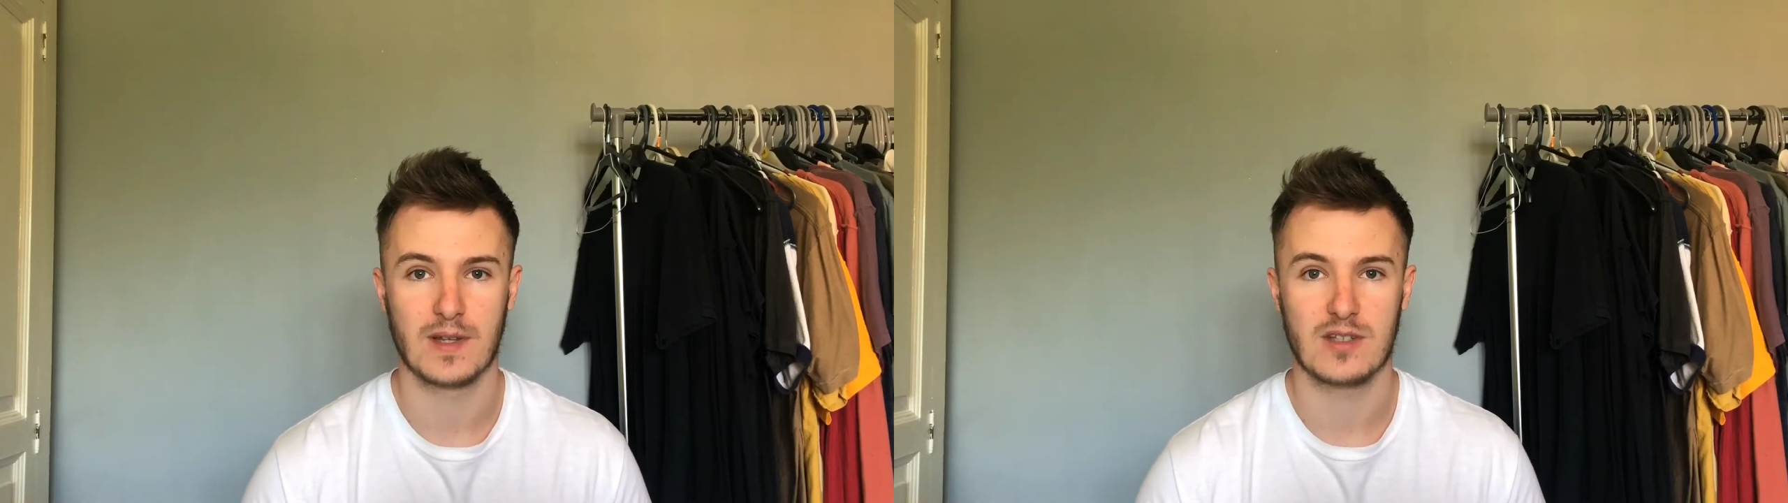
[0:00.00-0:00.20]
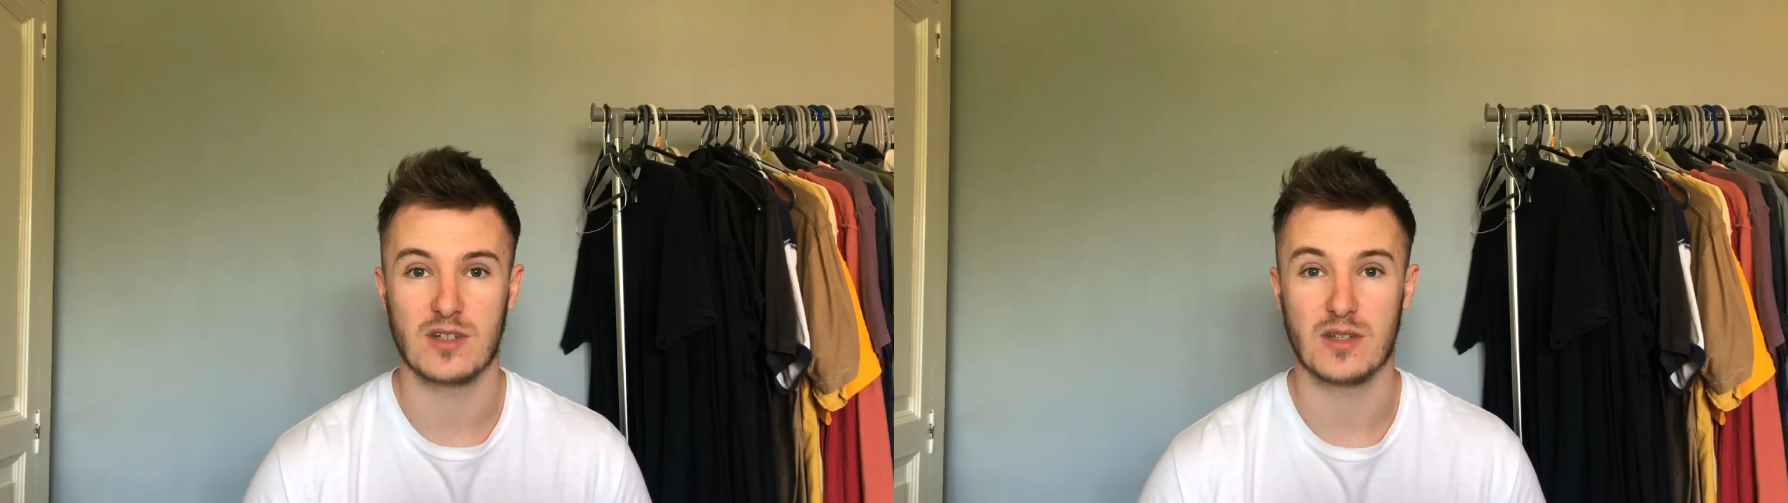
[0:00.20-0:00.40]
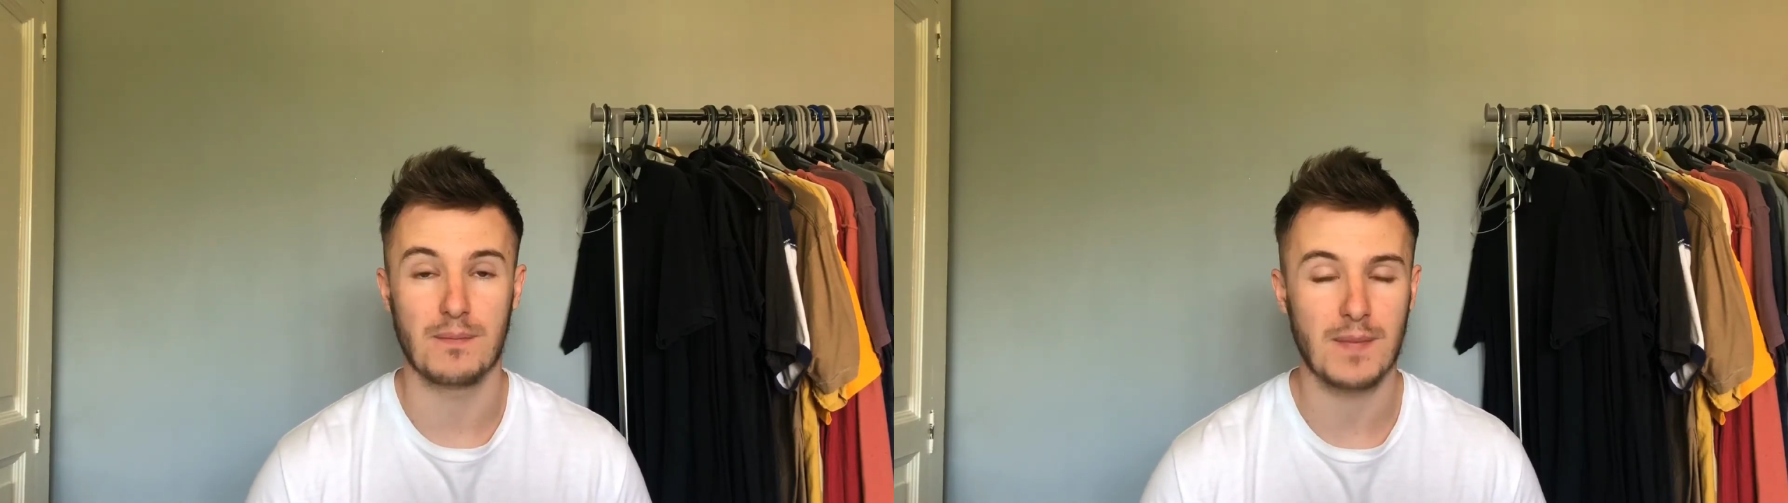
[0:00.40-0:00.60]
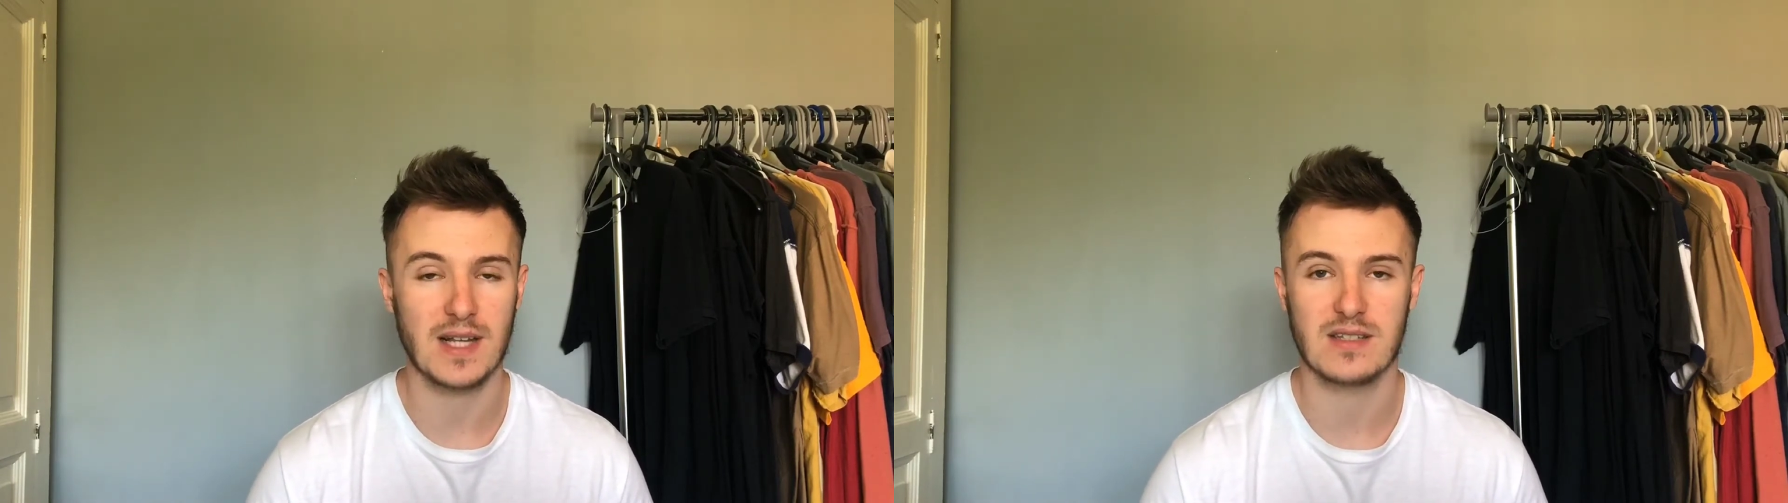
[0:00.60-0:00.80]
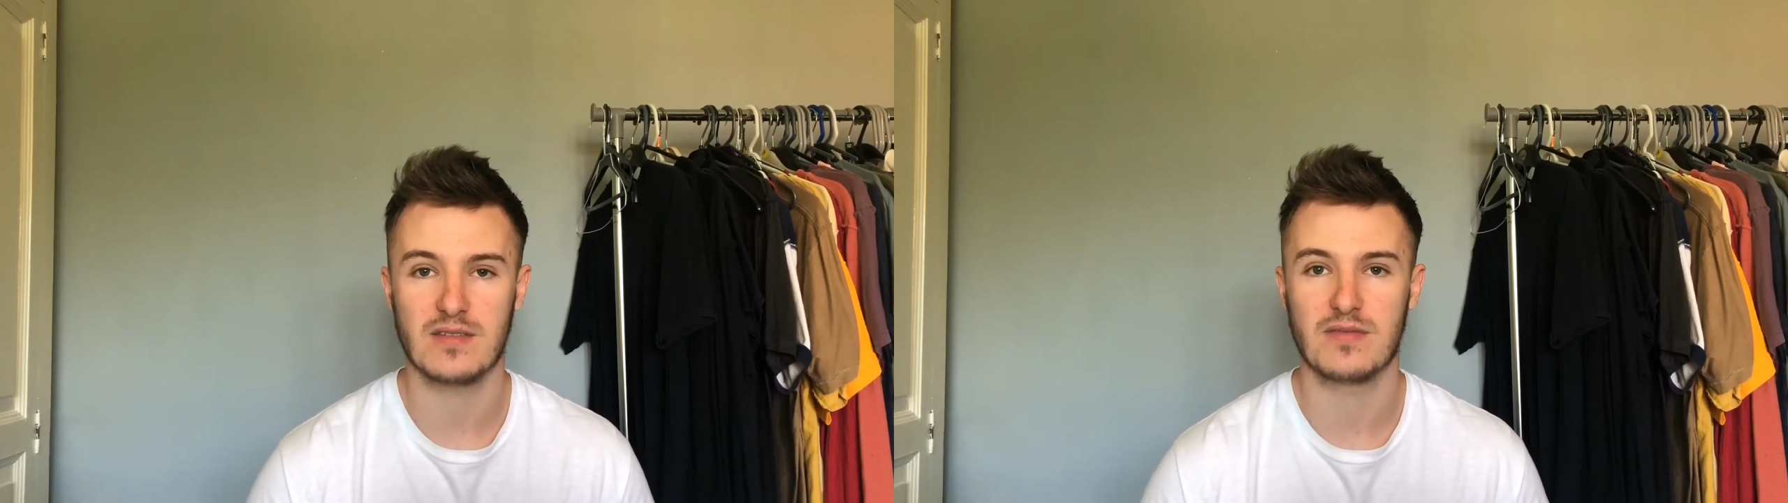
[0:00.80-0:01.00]
So it's a
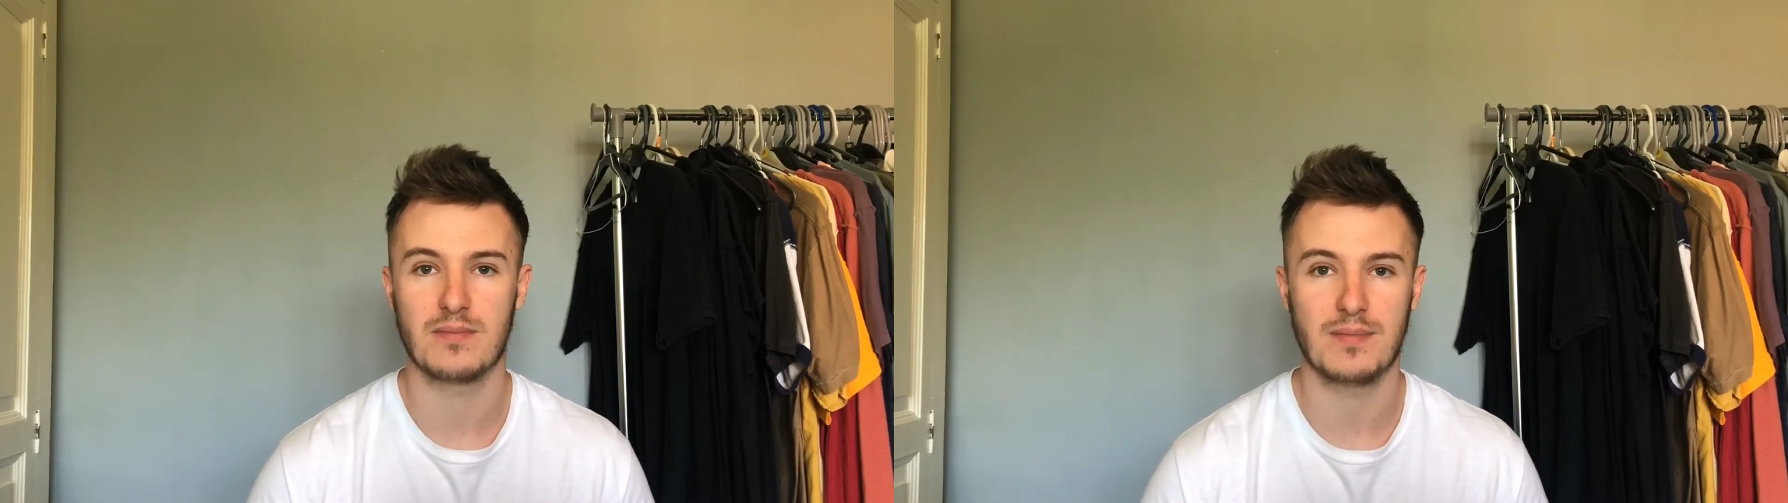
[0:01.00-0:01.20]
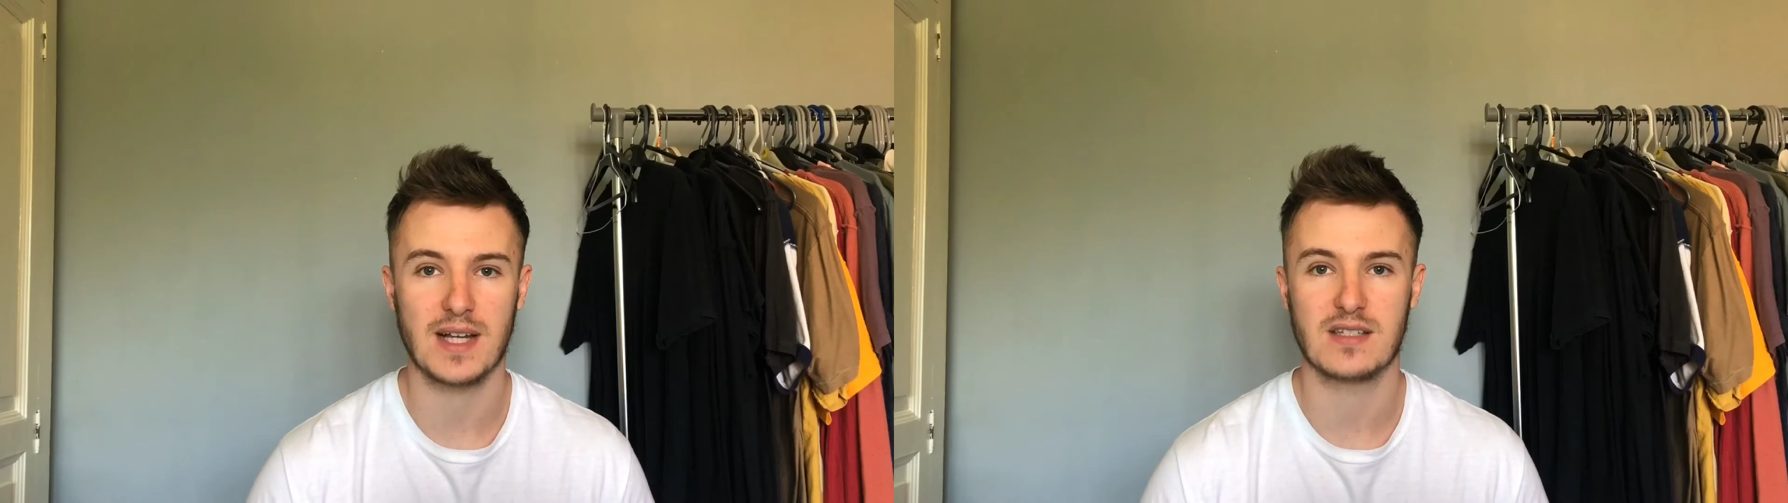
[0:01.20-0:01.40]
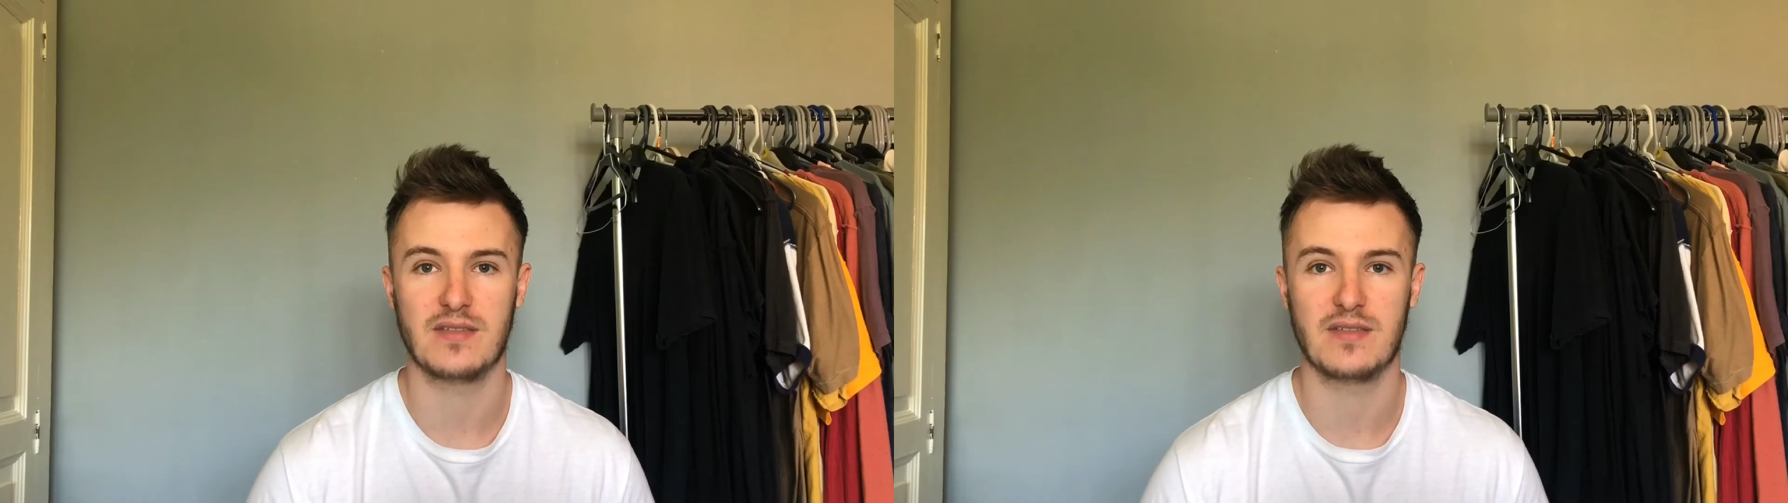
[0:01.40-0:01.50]
massive